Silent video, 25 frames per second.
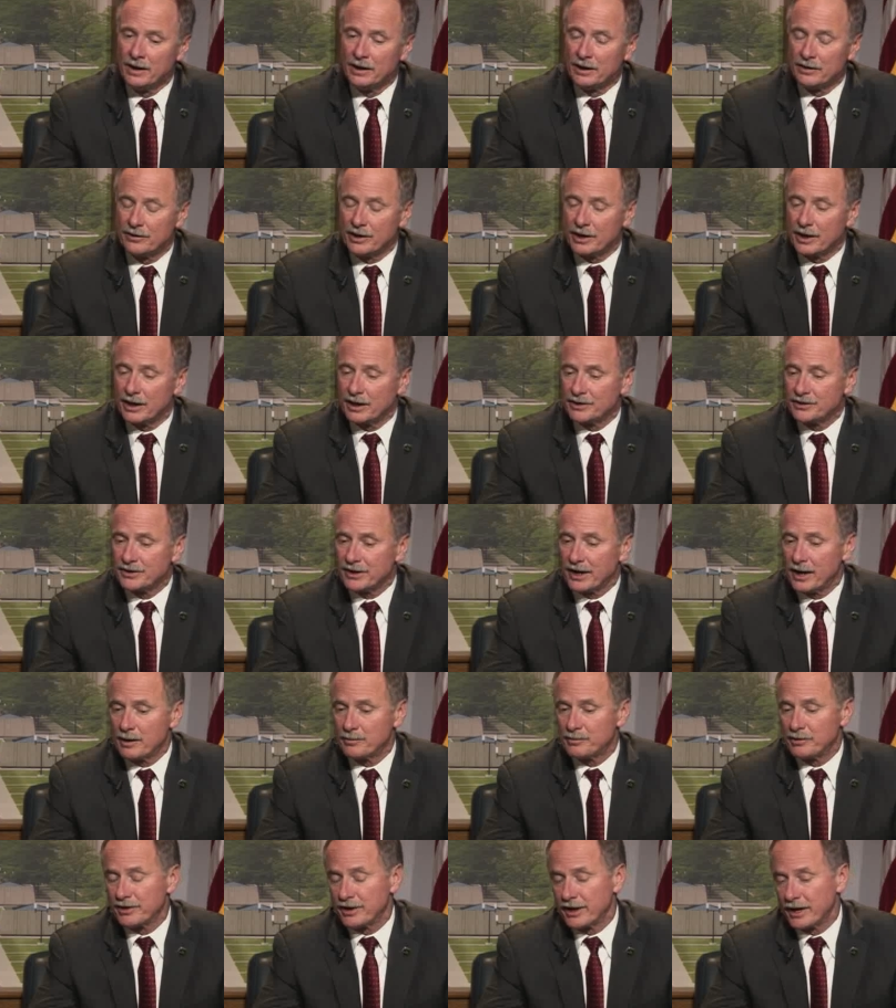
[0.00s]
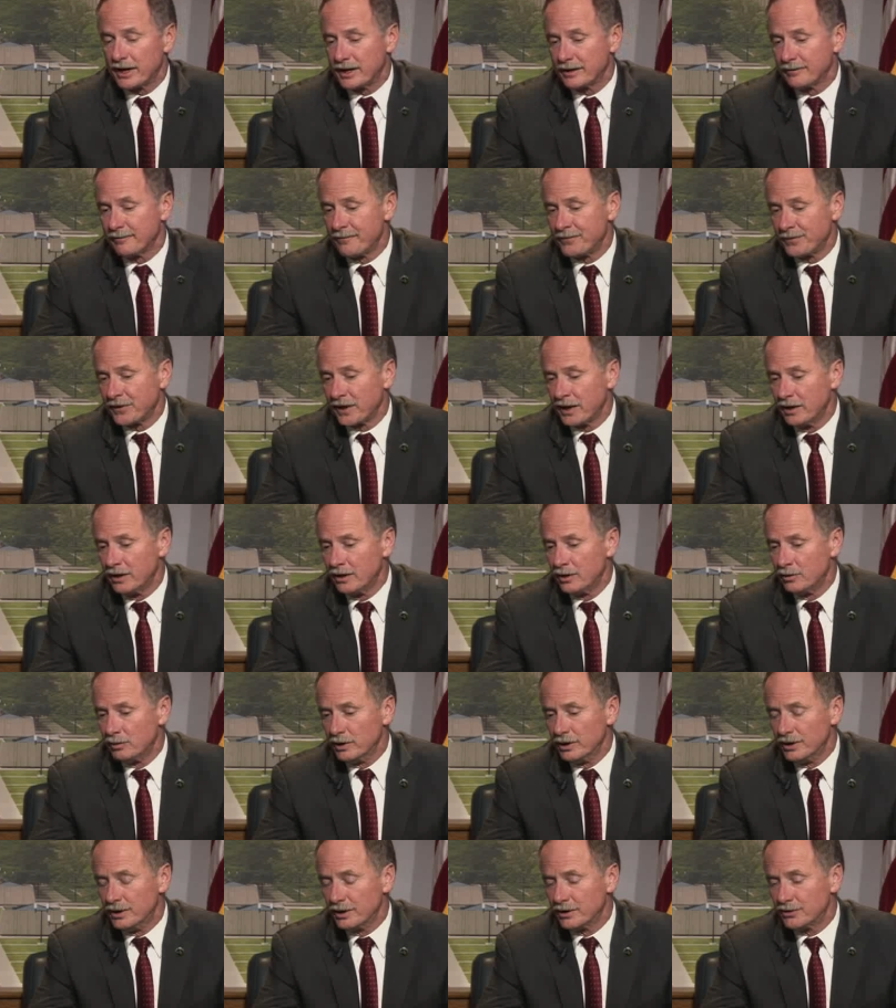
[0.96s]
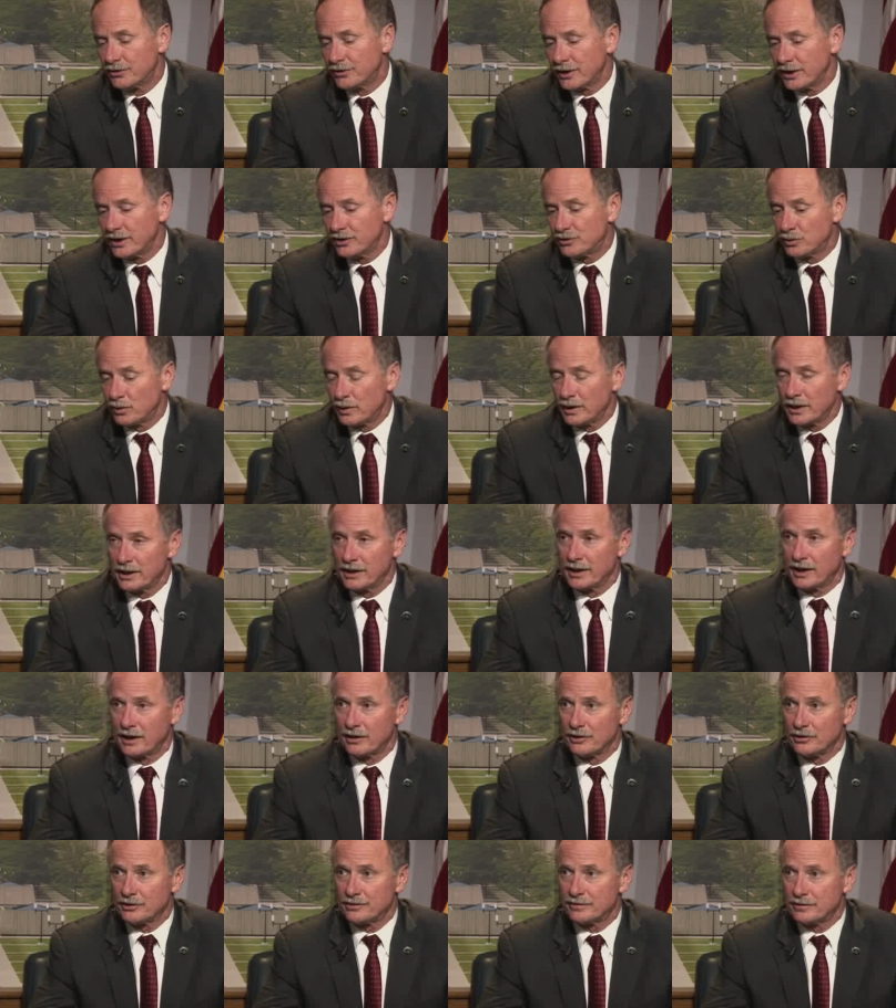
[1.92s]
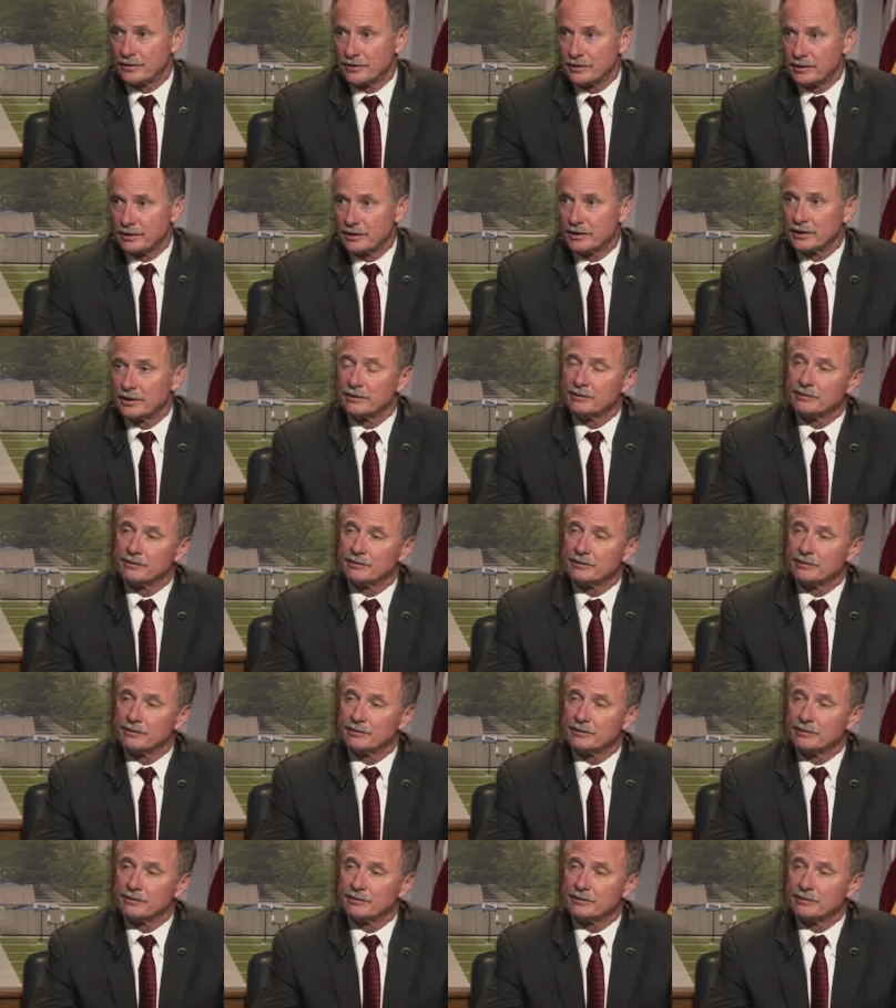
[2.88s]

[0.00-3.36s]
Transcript: Then on top of that, we did say $20